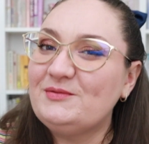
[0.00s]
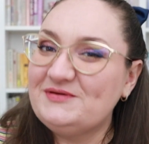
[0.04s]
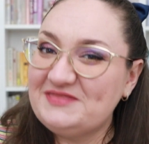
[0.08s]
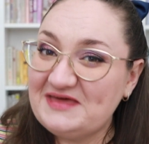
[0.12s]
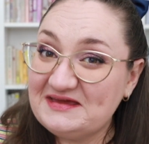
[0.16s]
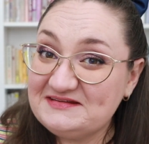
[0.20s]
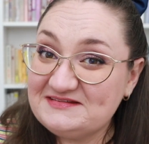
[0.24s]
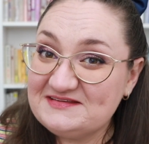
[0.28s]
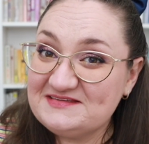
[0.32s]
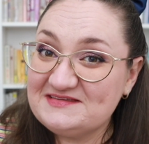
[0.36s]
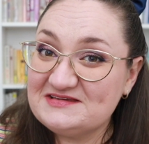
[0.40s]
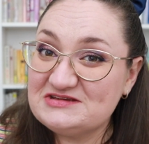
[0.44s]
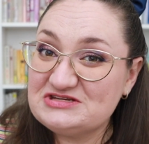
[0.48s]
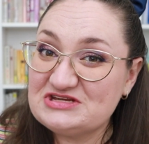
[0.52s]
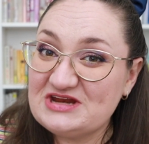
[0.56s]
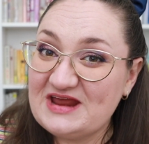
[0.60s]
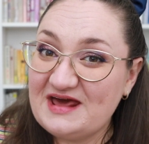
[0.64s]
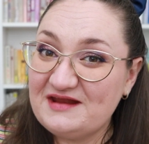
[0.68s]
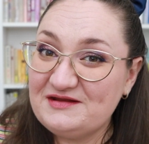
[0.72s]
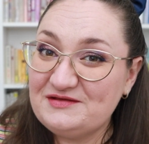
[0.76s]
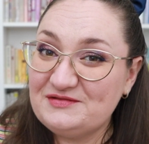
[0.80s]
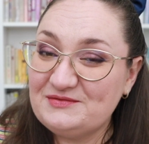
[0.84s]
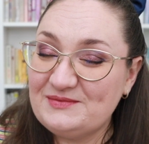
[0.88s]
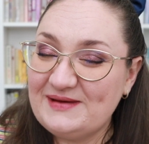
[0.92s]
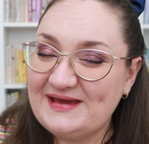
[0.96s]
with that decision
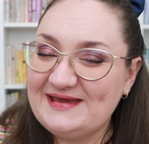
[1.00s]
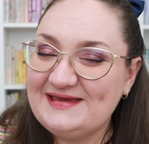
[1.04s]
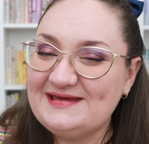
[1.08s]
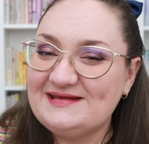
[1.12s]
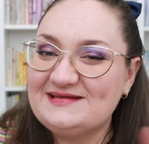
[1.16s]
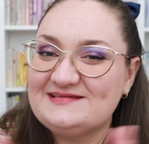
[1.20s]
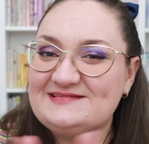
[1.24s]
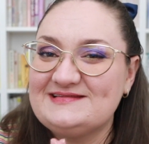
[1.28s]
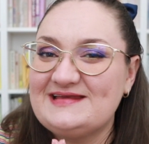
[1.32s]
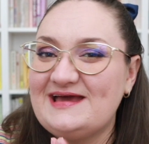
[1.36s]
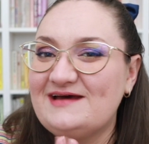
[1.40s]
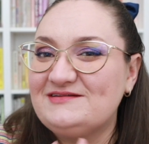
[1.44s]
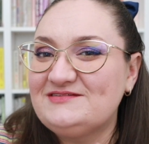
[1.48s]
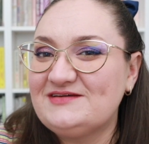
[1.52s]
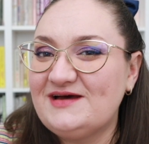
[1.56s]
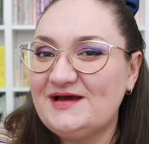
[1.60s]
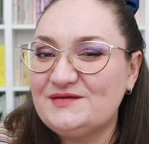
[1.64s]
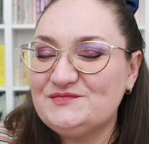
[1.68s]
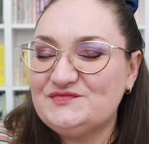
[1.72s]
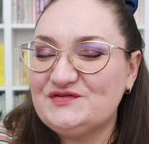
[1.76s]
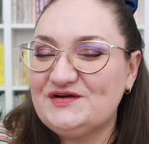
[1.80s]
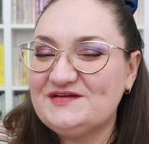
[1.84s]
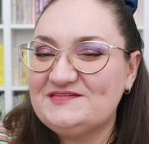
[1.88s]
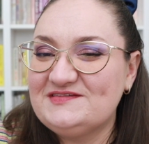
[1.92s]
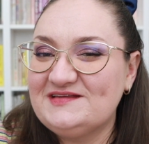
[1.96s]
out of the way, it is now time
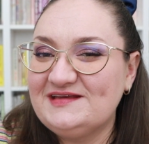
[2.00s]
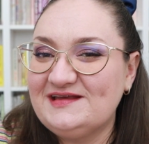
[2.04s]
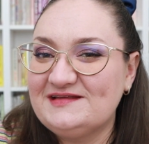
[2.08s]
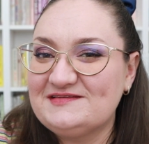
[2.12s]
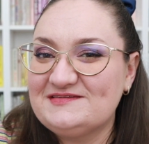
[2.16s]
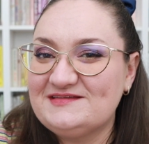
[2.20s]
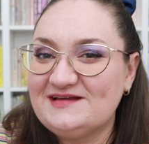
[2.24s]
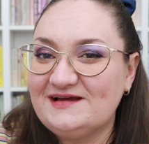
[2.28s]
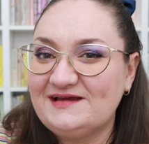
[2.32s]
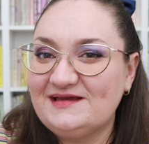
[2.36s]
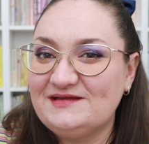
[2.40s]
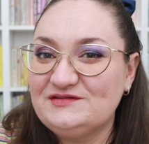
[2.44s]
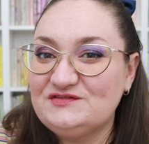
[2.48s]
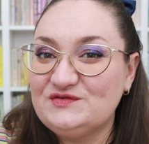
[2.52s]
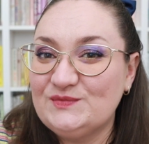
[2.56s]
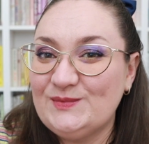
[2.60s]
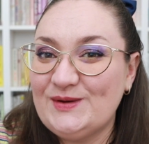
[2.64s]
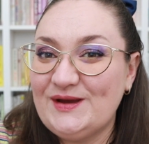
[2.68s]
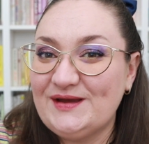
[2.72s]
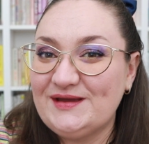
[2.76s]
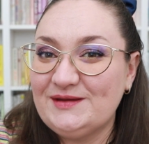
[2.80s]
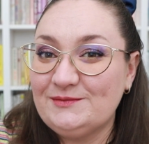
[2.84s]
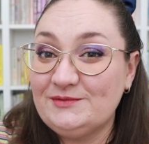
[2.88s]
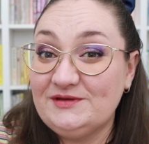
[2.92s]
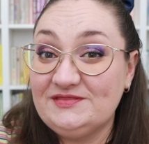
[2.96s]
for us to get stuck into
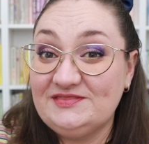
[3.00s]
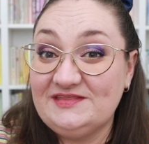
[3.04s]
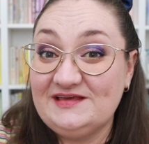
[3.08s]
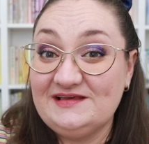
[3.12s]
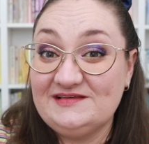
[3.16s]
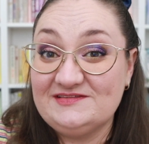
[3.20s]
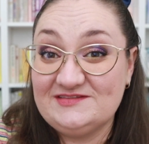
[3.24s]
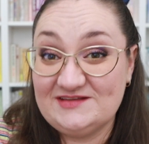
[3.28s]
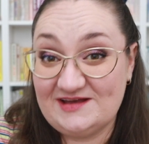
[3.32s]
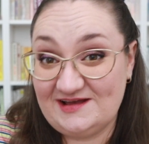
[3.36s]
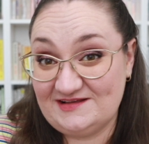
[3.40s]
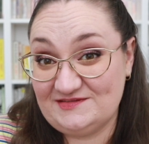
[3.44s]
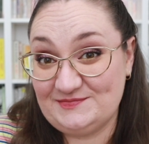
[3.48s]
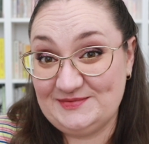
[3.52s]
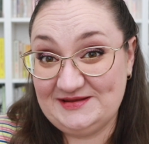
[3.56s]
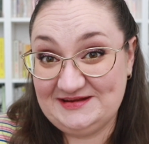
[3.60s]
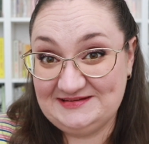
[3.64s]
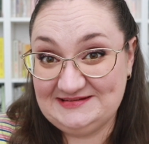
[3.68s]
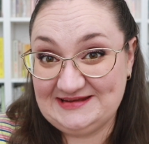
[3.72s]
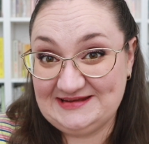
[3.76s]
working with the Star Spinner